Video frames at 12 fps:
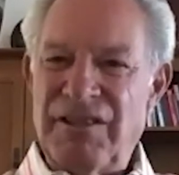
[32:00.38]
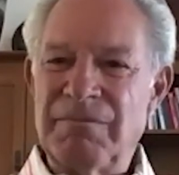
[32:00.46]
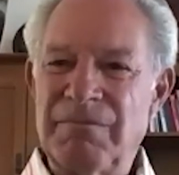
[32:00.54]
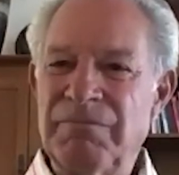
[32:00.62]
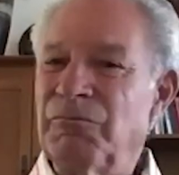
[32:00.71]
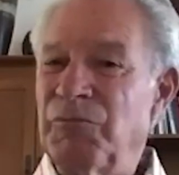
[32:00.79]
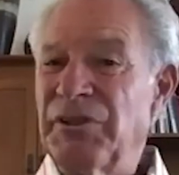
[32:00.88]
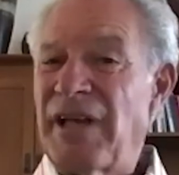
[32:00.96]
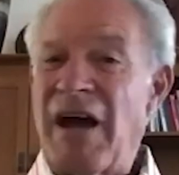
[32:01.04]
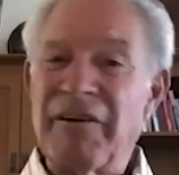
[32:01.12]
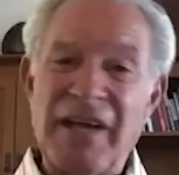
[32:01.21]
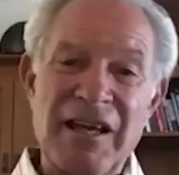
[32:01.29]
I did them
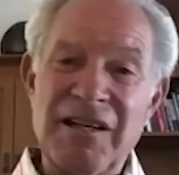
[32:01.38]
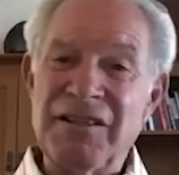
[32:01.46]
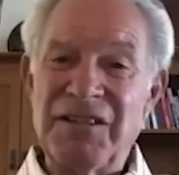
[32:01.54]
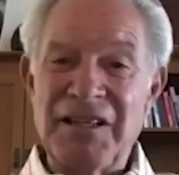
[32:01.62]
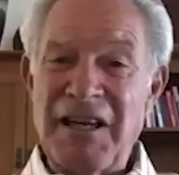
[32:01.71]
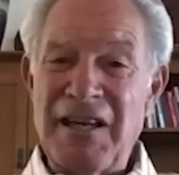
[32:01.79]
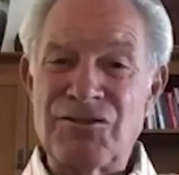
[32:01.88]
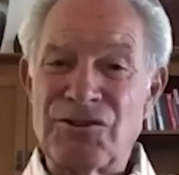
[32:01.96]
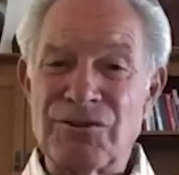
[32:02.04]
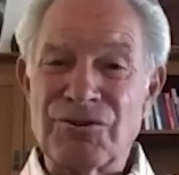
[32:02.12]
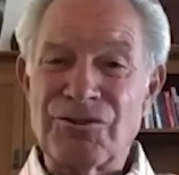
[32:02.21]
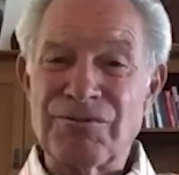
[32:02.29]
without any of the
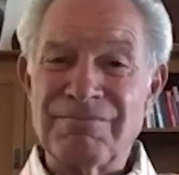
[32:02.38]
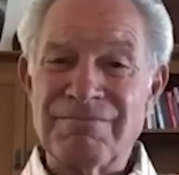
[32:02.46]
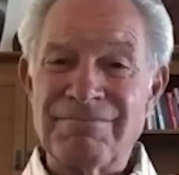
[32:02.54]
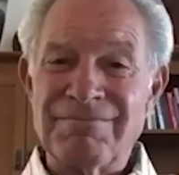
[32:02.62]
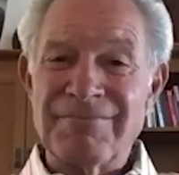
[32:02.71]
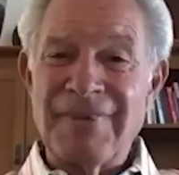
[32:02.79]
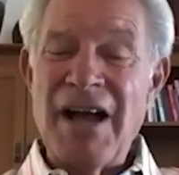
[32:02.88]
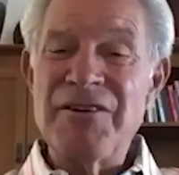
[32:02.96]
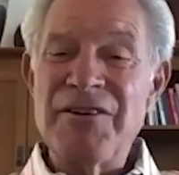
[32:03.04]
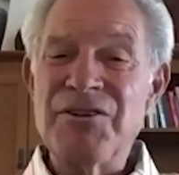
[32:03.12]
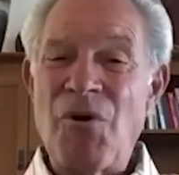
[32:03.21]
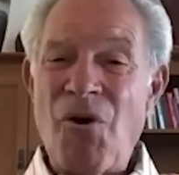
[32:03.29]
answers. I
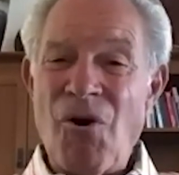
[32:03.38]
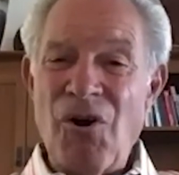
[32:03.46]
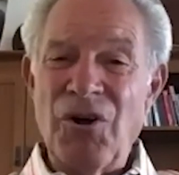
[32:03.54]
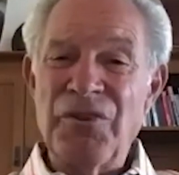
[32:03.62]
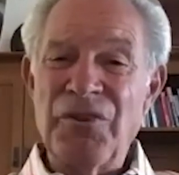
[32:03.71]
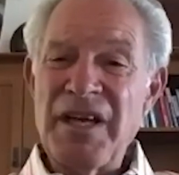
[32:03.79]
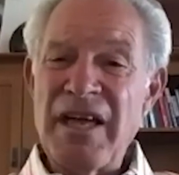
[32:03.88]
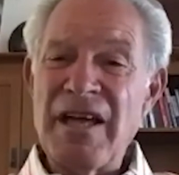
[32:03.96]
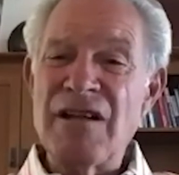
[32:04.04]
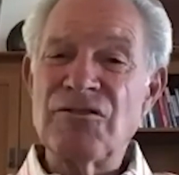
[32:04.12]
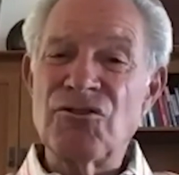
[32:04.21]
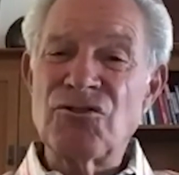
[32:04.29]
knew all the
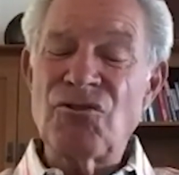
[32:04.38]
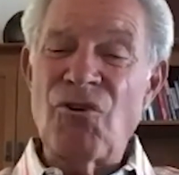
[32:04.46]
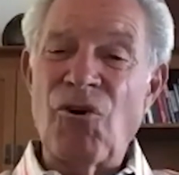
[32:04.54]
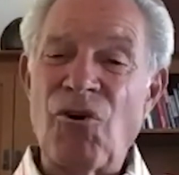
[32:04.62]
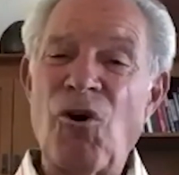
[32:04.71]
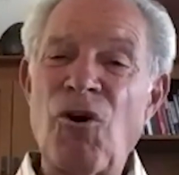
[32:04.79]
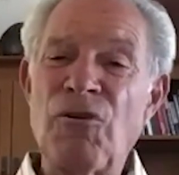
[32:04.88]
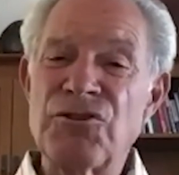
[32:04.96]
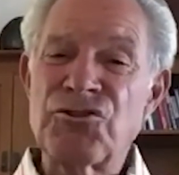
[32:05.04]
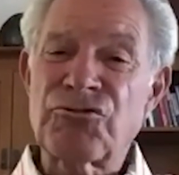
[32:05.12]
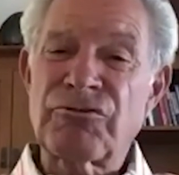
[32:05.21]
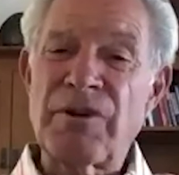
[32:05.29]
answers, all the
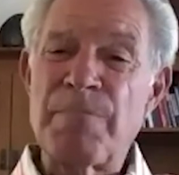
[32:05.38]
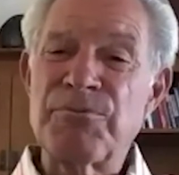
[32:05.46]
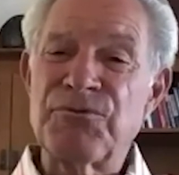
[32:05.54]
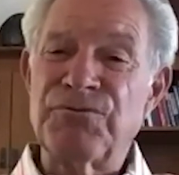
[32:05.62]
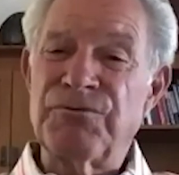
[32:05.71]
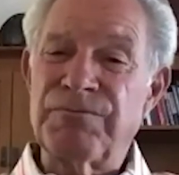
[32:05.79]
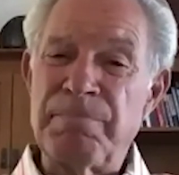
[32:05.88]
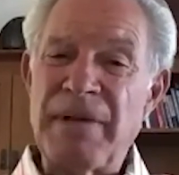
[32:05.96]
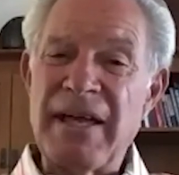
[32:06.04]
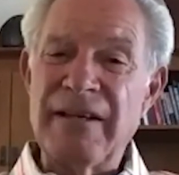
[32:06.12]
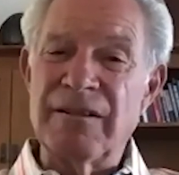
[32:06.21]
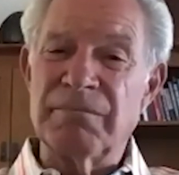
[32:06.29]
scripts verbatim.
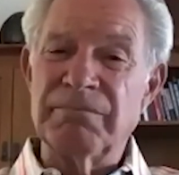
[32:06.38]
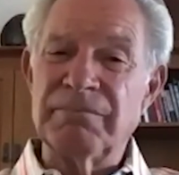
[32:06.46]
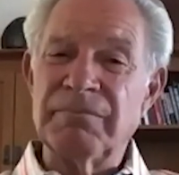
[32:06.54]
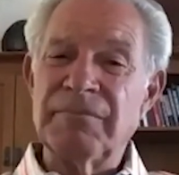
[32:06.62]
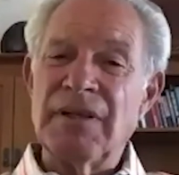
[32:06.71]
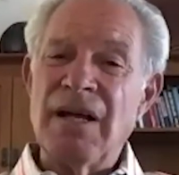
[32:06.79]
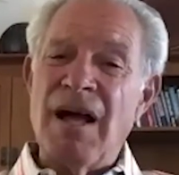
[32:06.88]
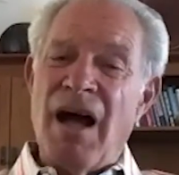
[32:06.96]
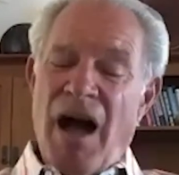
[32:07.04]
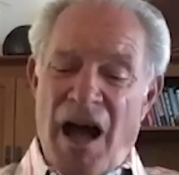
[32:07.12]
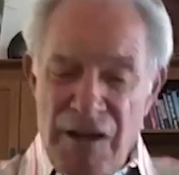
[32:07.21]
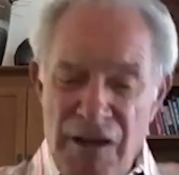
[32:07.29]
I used to
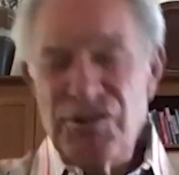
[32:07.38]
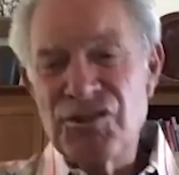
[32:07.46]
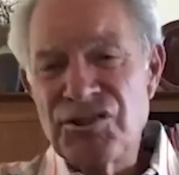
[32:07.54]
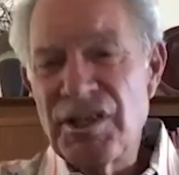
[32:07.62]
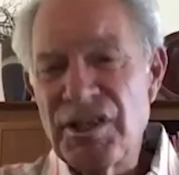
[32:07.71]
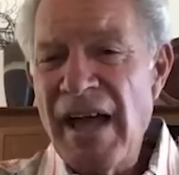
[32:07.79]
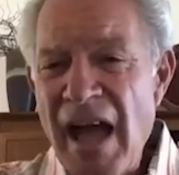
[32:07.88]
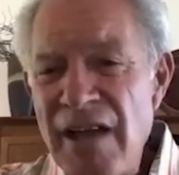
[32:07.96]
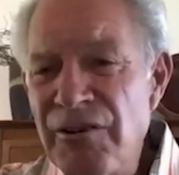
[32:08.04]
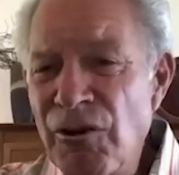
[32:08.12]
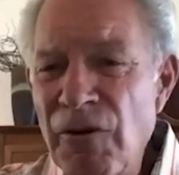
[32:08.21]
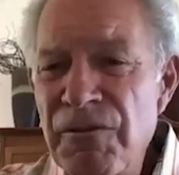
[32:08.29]
say, I know this stuff
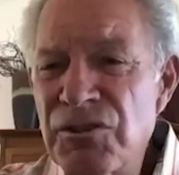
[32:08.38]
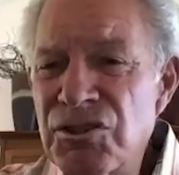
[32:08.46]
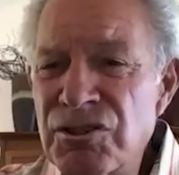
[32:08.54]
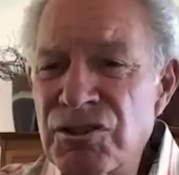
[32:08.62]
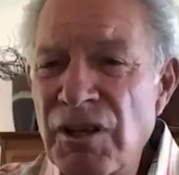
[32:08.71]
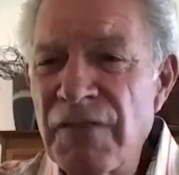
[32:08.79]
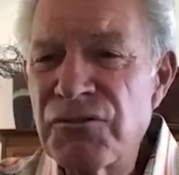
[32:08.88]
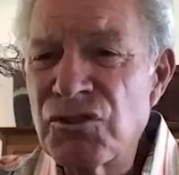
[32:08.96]
so well I could do